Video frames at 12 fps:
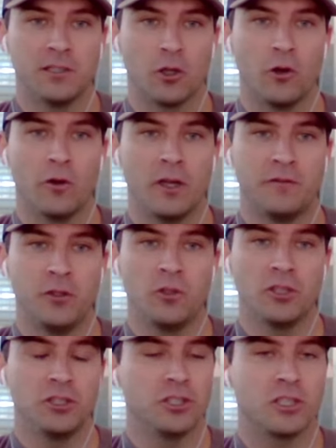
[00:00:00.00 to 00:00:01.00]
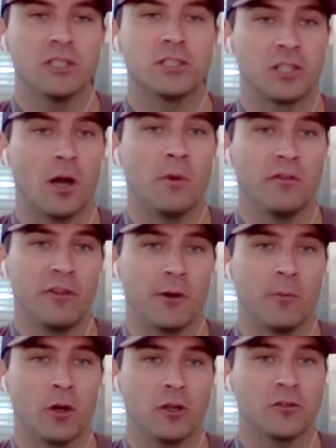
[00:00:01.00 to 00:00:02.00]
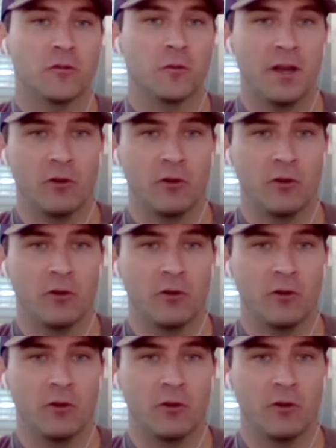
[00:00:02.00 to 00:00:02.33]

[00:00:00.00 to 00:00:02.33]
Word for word: And so if you could just get some of their birds